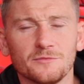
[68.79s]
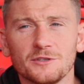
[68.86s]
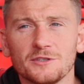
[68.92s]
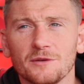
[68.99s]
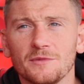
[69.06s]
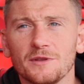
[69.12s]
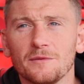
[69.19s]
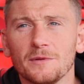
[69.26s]
with
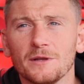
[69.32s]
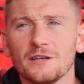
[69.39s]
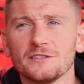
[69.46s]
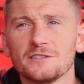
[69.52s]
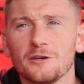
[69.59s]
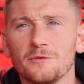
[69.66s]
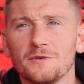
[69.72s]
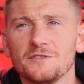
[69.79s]
some of the
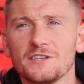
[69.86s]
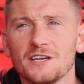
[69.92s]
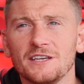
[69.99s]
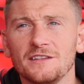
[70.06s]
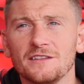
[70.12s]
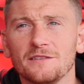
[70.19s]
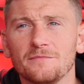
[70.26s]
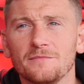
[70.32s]
players now we've
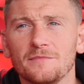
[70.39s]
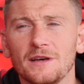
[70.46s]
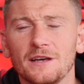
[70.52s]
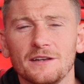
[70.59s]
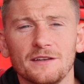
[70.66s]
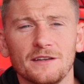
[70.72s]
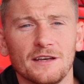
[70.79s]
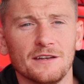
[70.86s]
signed
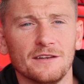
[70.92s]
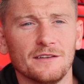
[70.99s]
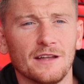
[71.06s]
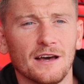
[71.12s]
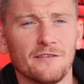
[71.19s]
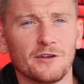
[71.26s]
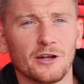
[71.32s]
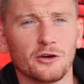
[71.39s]
and
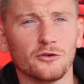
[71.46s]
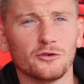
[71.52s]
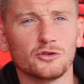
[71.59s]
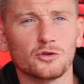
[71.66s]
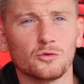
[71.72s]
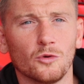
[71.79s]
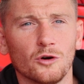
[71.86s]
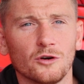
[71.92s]
having a good
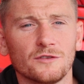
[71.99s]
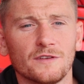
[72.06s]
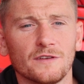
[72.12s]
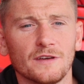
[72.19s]
squad.